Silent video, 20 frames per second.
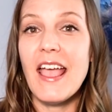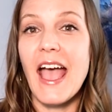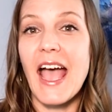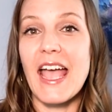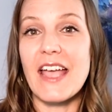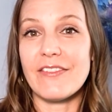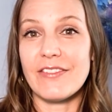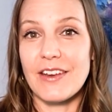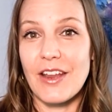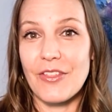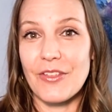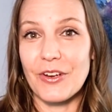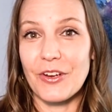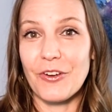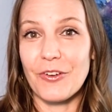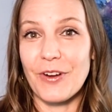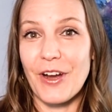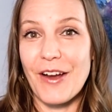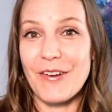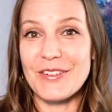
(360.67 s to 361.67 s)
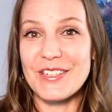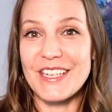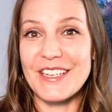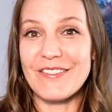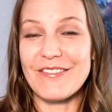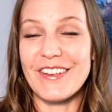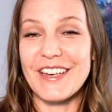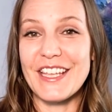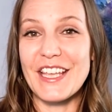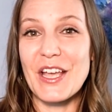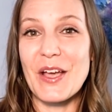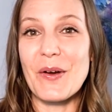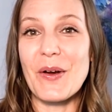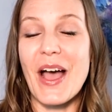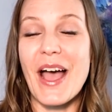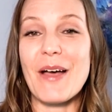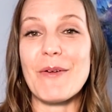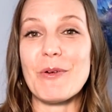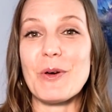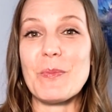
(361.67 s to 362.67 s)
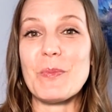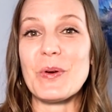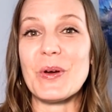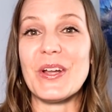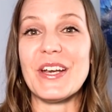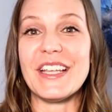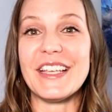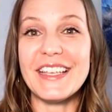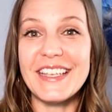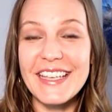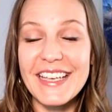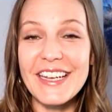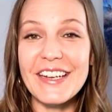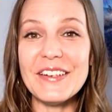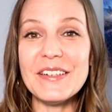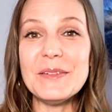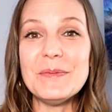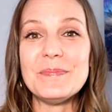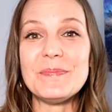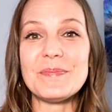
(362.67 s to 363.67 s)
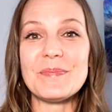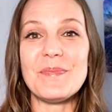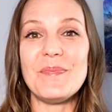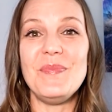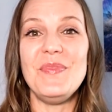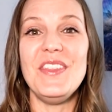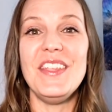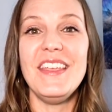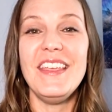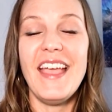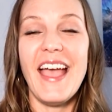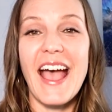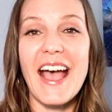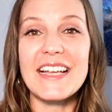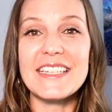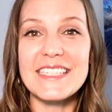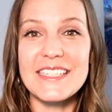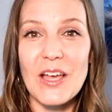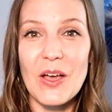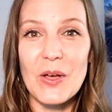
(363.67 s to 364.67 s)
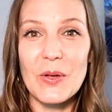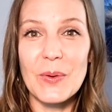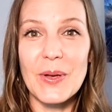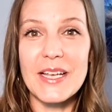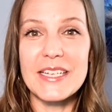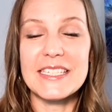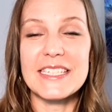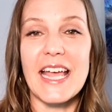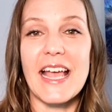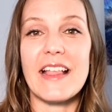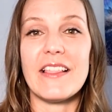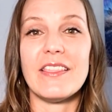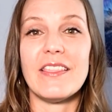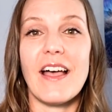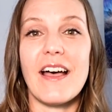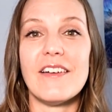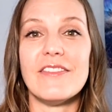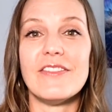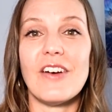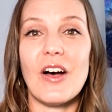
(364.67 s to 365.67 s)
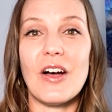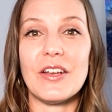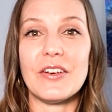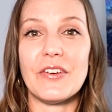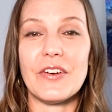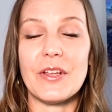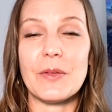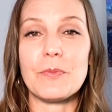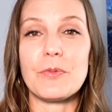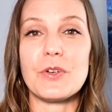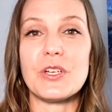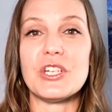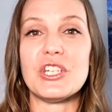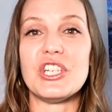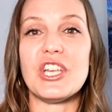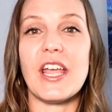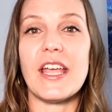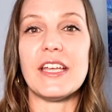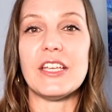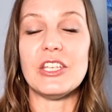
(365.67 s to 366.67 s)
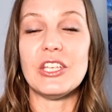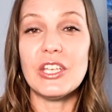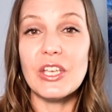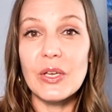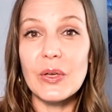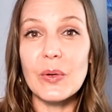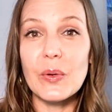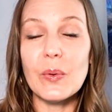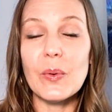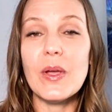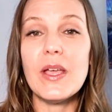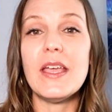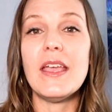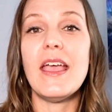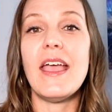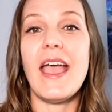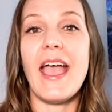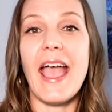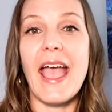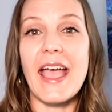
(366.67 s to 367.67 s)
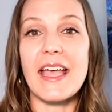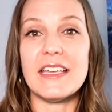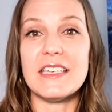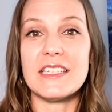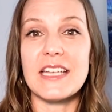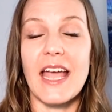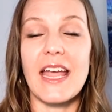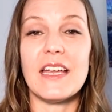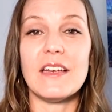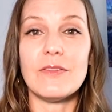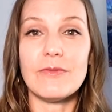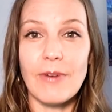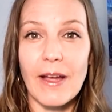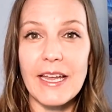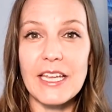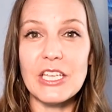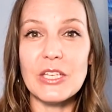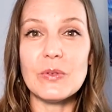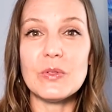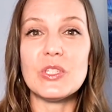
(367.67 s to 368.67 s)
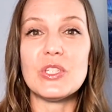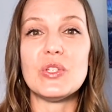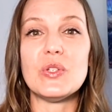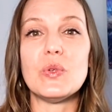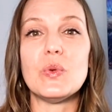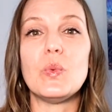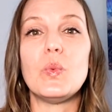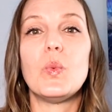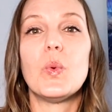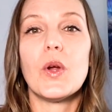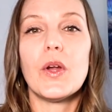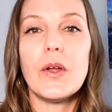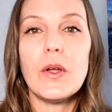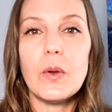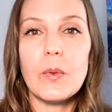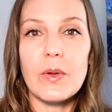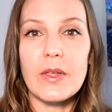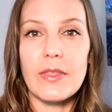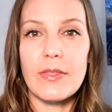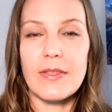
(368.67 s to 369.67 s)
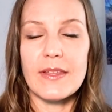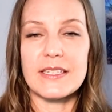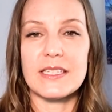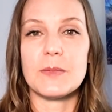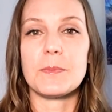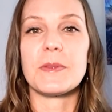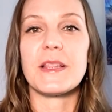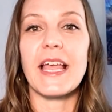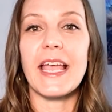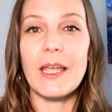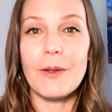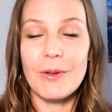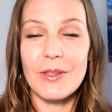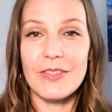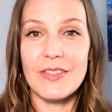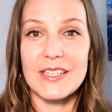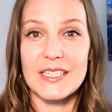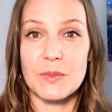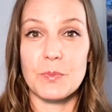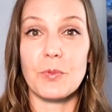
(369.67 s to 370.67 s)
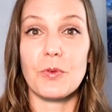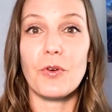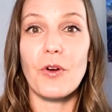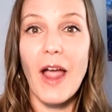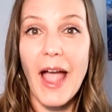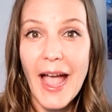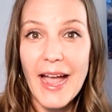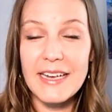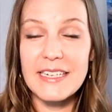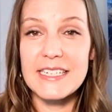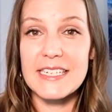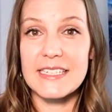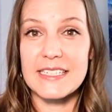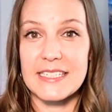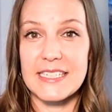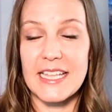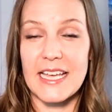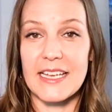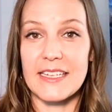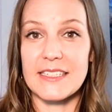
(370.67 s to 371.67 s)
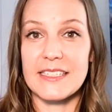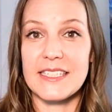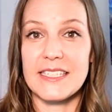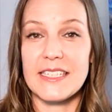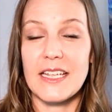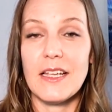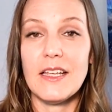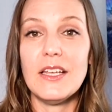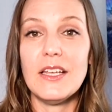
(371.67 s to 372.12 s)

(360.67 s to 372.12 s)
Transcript: I have another grounding video I will put here. As always, I love, honor, and appreciate you, and I invite you to work with this, play with this, practice this